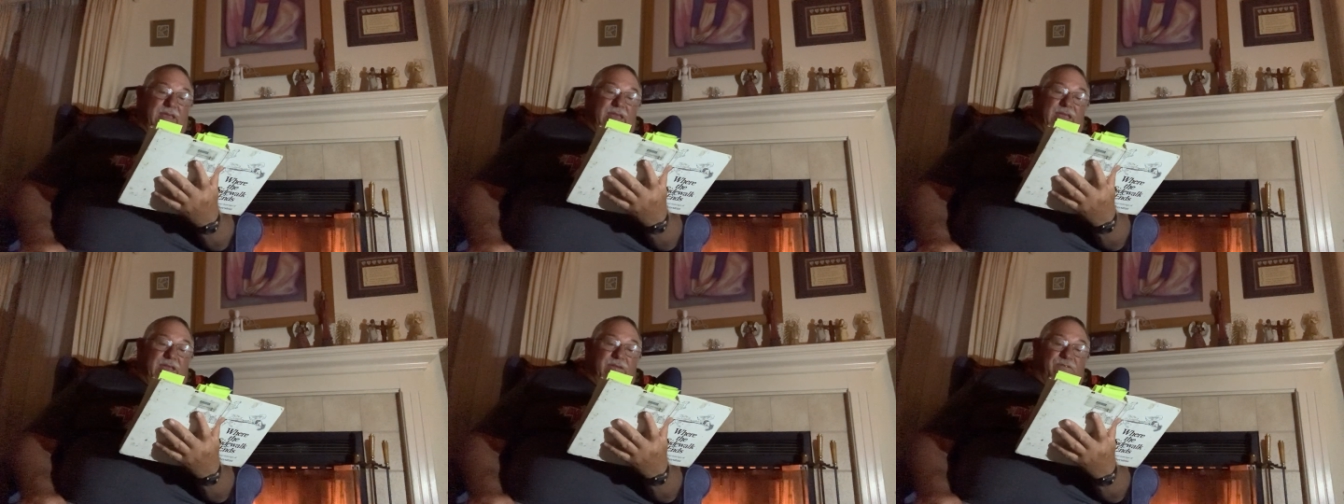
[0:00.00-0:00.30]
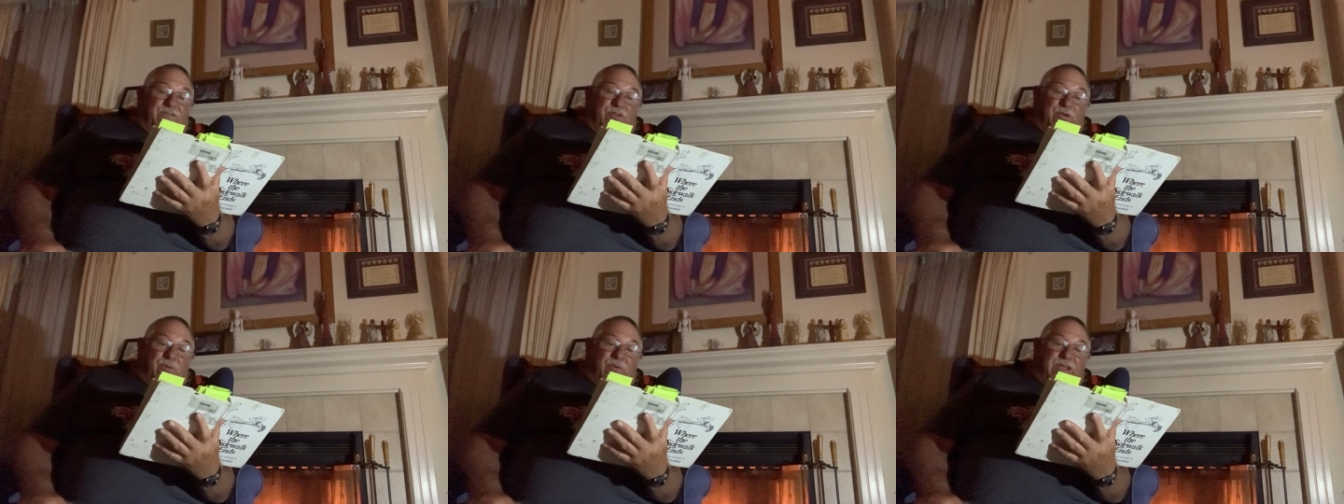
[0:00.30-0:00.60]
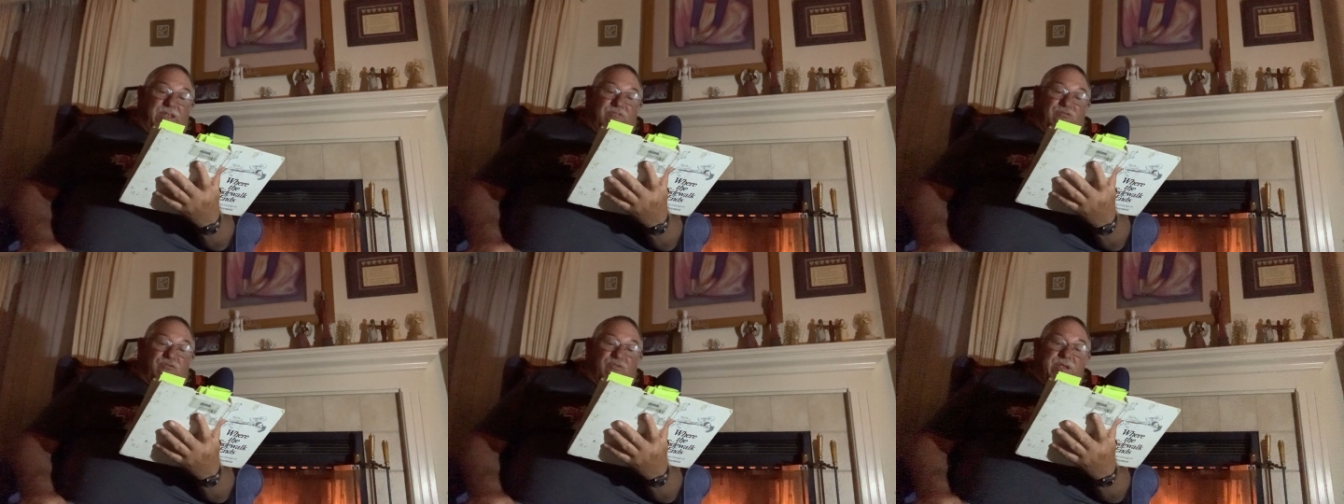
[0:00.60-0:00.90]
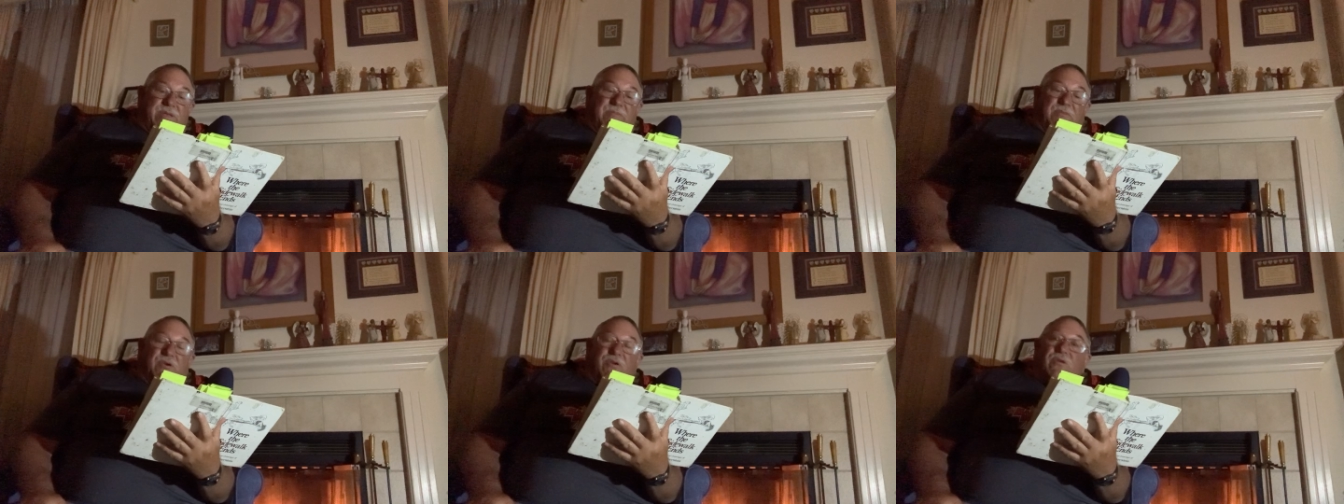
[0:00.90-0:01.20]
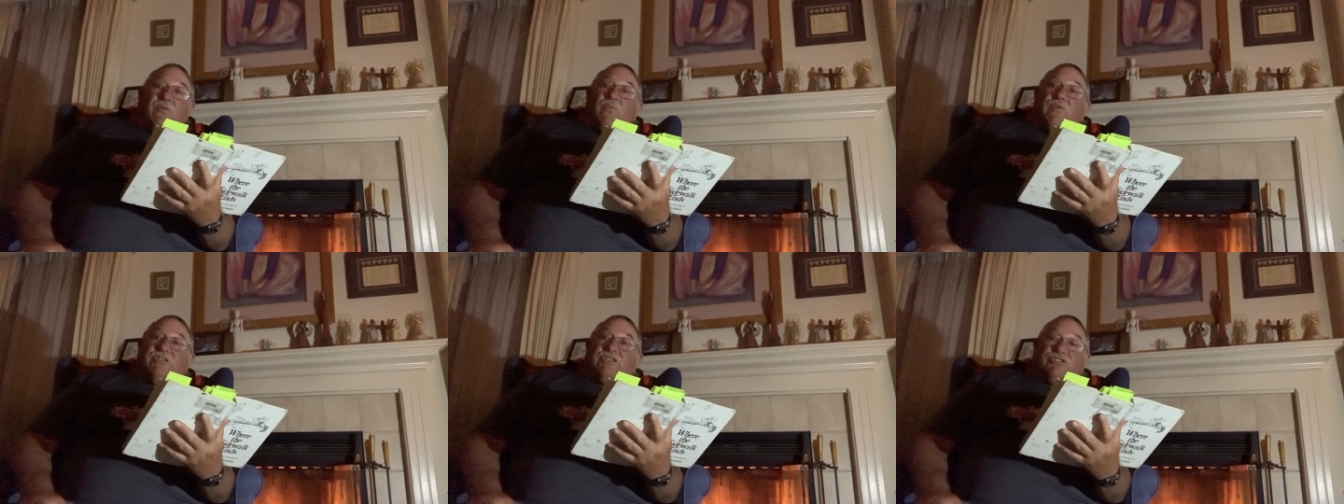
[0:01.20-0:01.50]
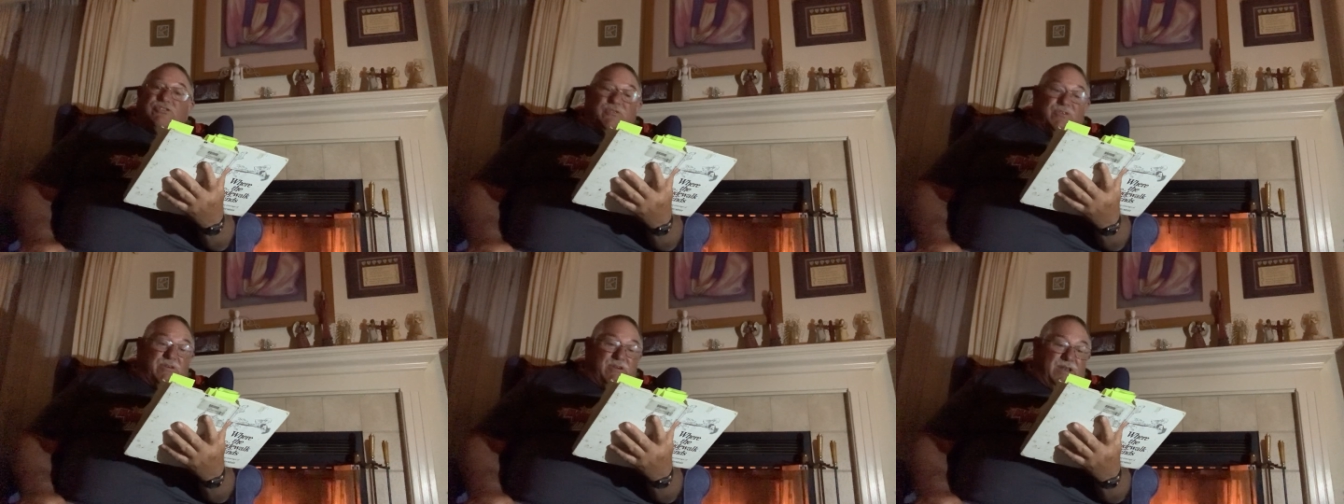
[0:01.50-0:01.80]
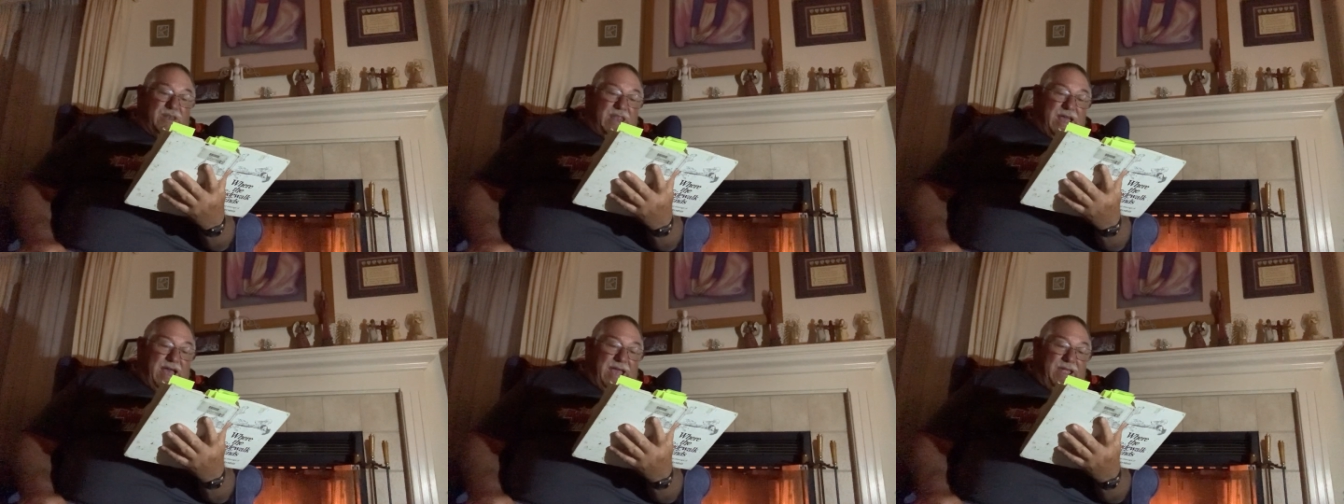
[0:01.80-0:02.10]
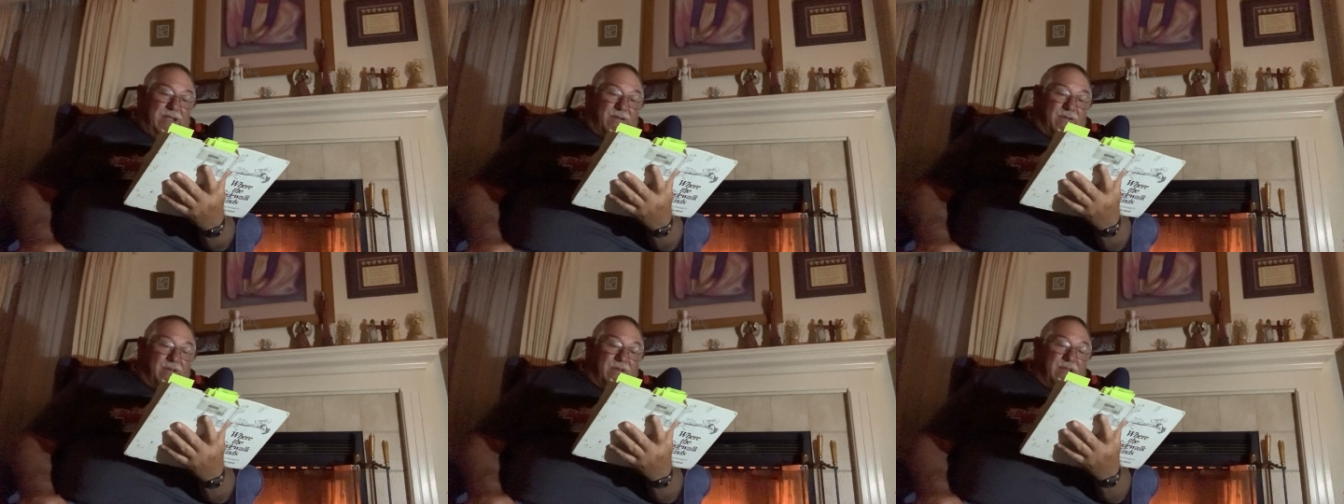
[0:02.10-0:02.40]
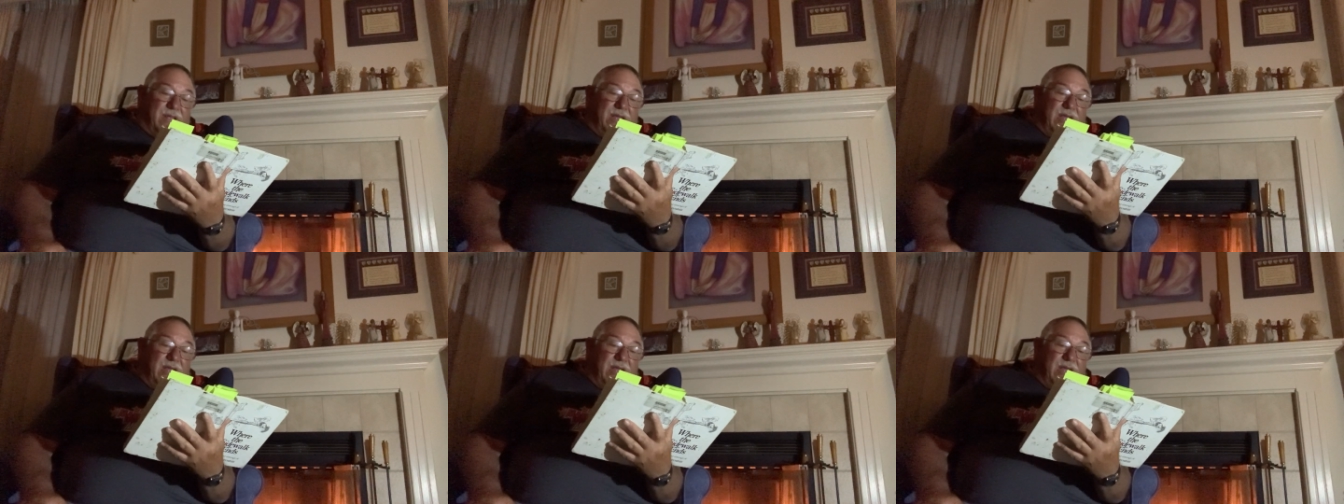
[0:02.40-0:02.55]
If you're a dreamer, a wisher, a liar,